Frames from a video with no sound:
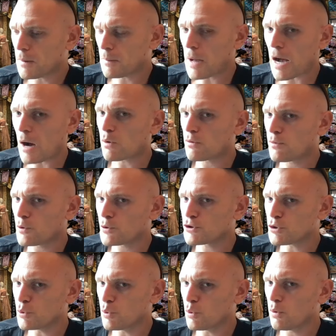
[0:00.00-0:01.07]
powerful
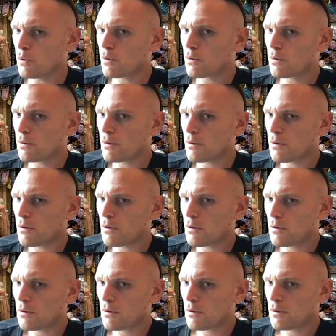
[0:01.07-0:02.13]
tool
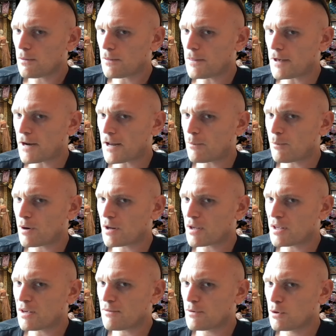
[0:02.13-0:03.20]
that I want to
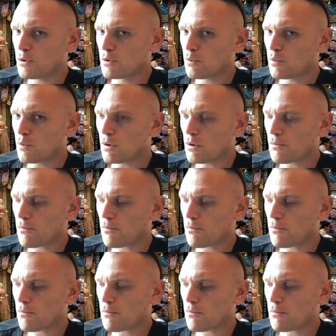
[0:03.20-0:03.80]
give you